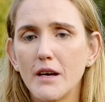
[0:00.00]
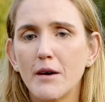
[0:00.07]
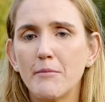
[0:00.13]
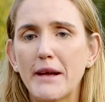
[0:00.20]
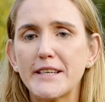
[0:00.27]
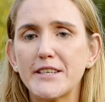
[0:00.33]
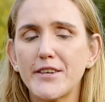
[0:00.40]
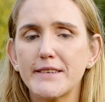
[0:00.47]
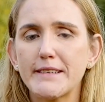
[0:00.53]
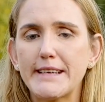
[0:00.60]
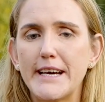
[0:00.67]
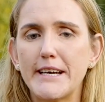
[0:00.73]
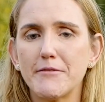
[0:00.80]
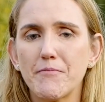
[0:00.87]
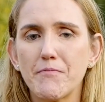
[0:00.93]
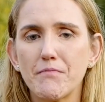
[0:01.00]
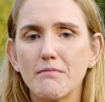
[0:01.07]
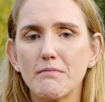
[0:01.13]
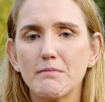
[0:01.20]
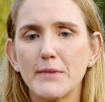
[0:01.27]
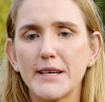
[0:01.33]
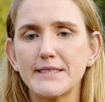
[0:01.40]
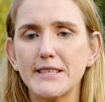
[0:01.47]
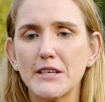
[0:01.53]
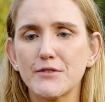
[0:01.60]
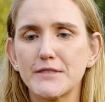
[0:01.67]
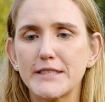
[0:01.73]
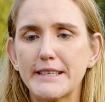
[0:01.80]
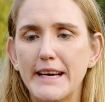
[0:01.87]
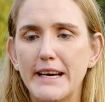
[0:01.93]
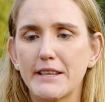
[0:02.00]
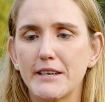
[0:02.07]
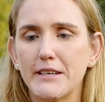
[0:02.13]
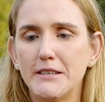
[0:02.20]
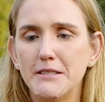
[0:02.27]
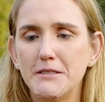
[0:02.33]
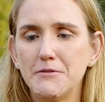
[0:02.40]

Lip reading: I managed to get myself together